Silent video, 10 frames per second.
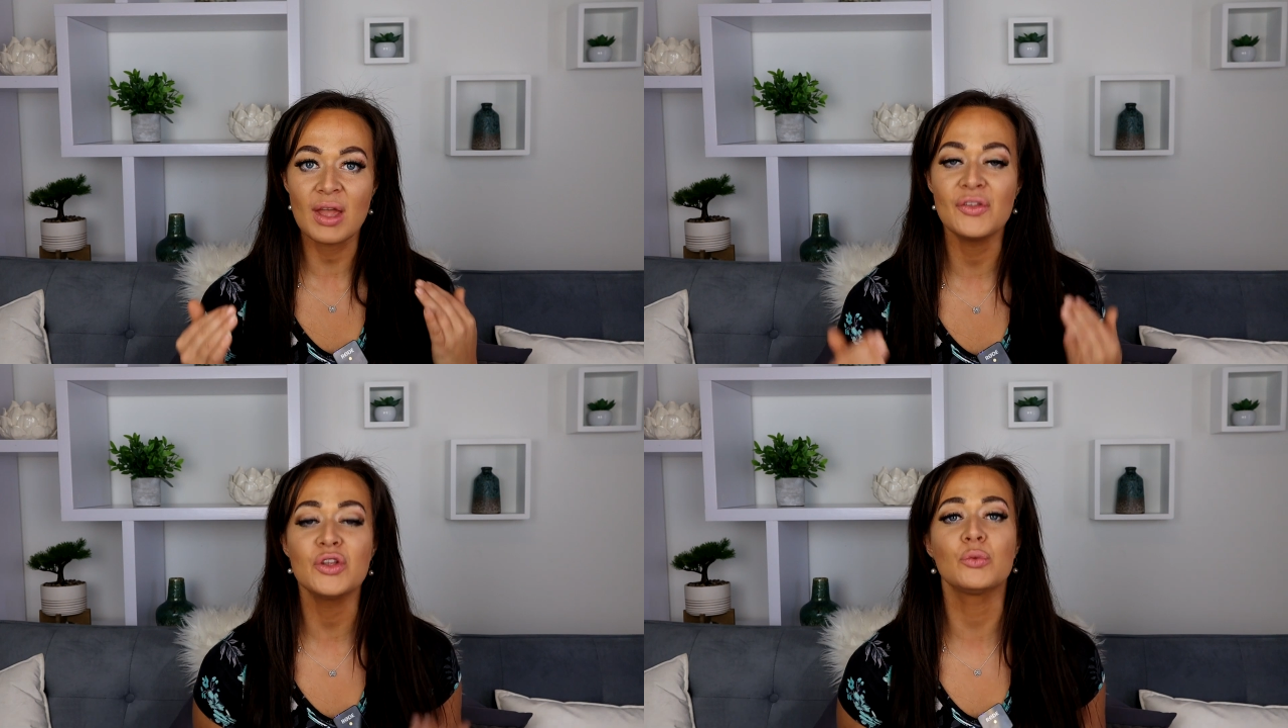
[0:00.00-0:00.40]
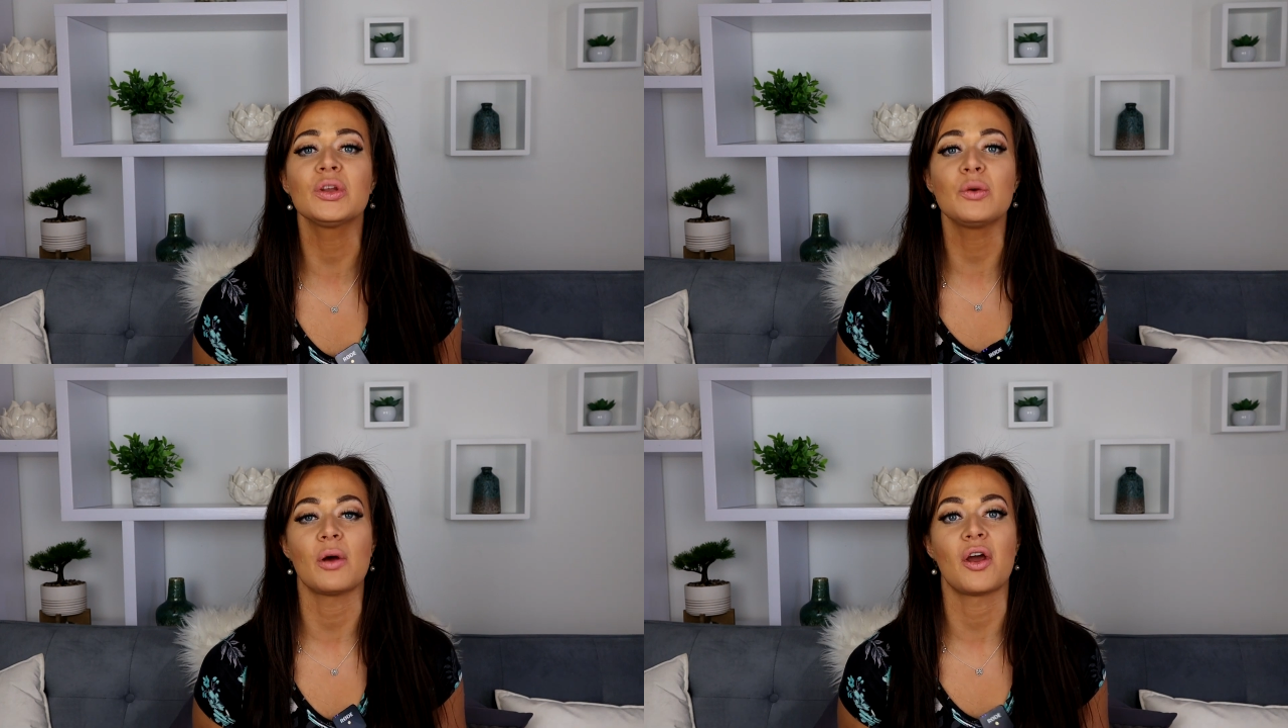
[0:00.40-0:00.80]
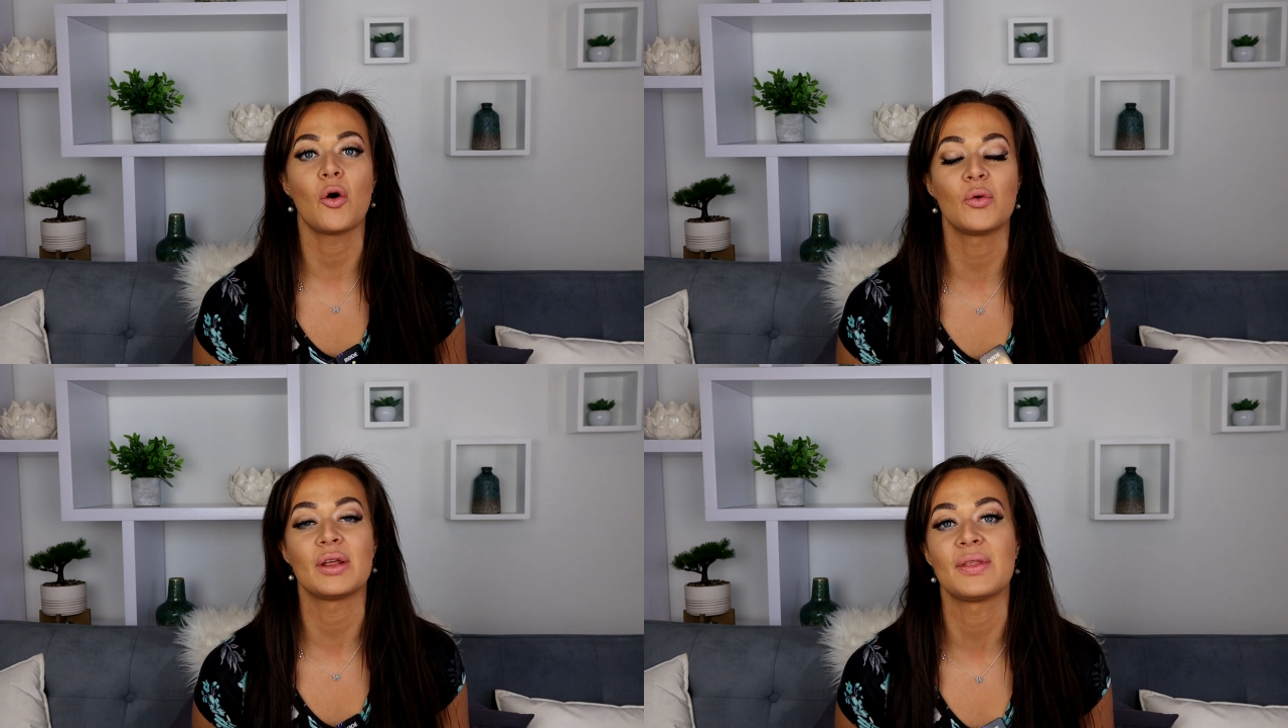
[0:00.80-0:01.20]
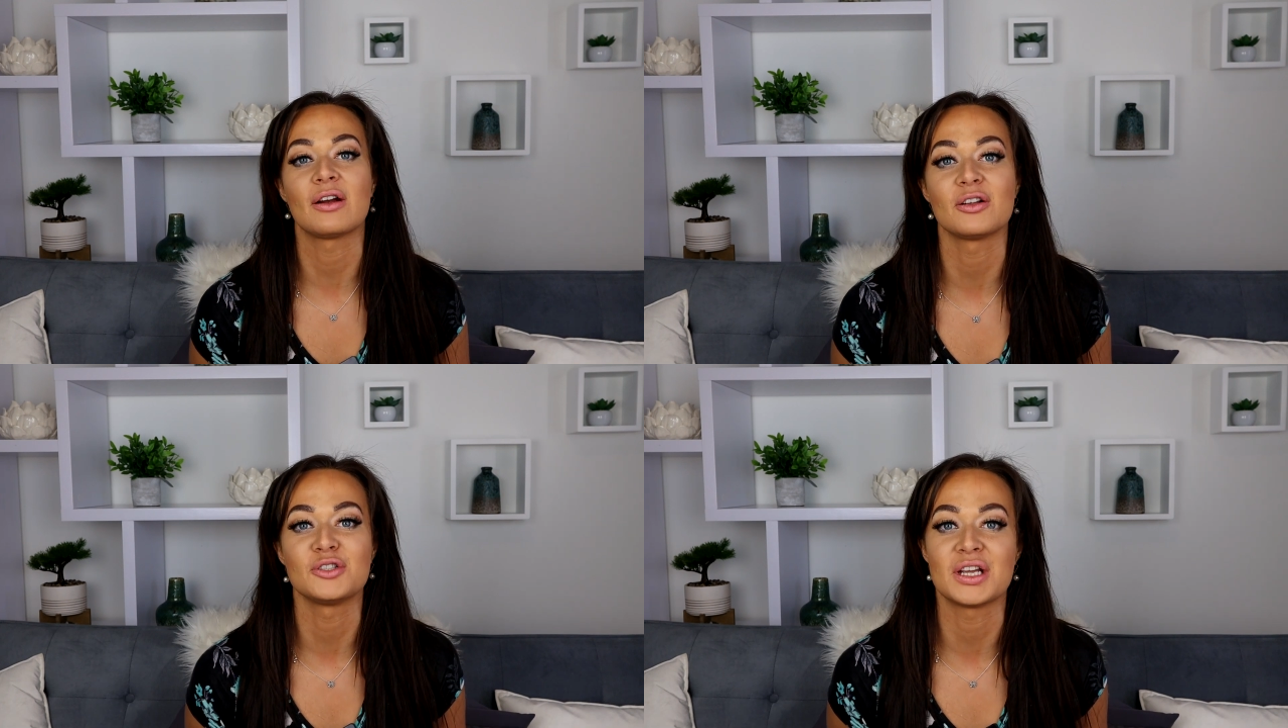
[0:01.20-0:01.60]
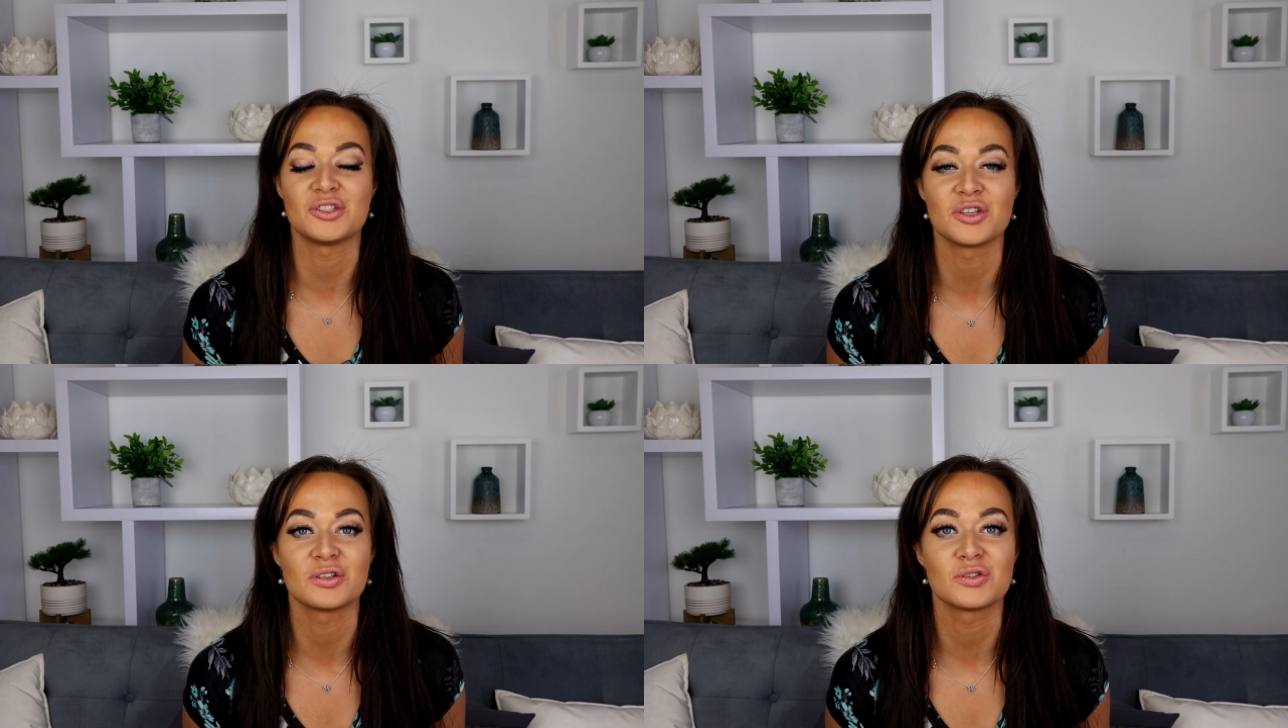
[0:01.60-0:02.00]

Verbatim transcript: And then you really want to hone in there on changing your